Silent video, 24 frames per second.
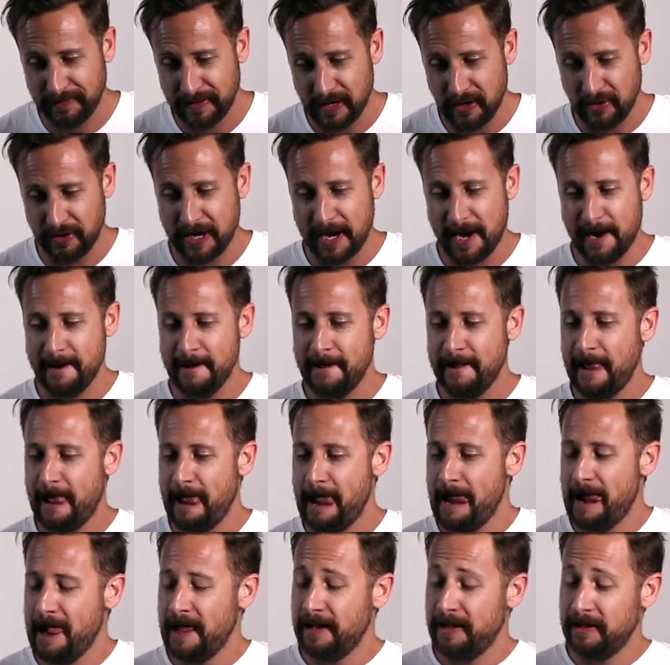Okay?
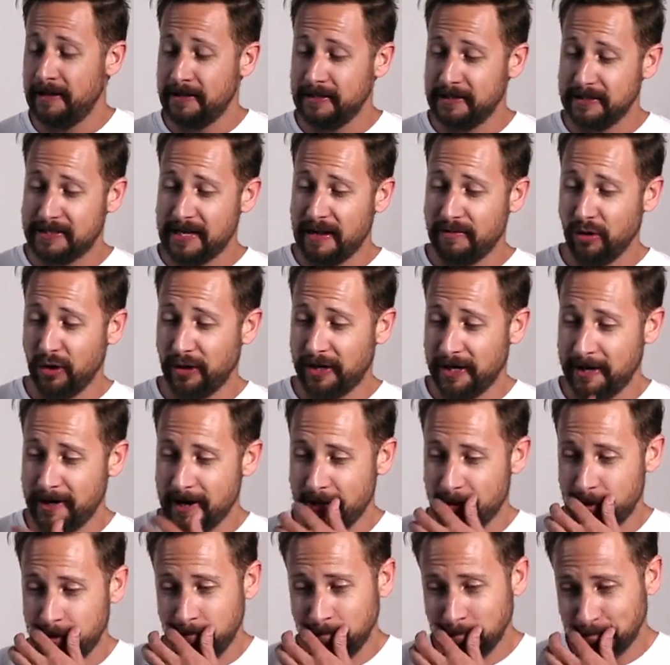Let's have a look at
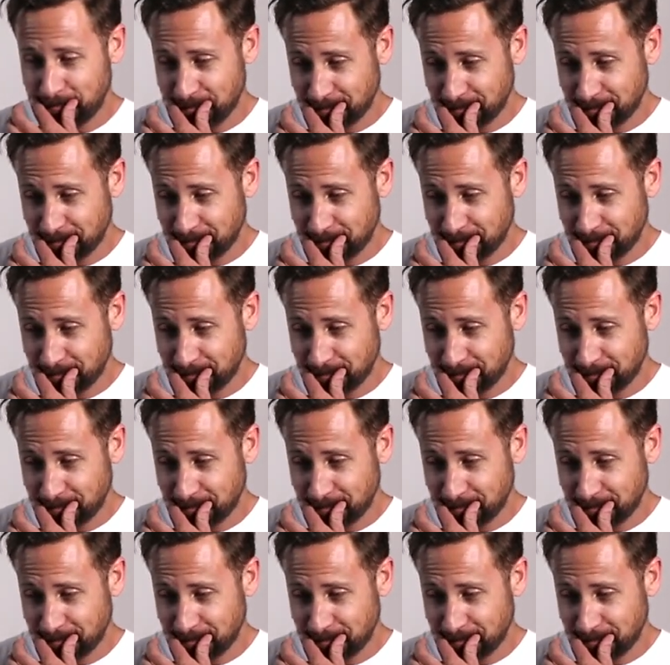another.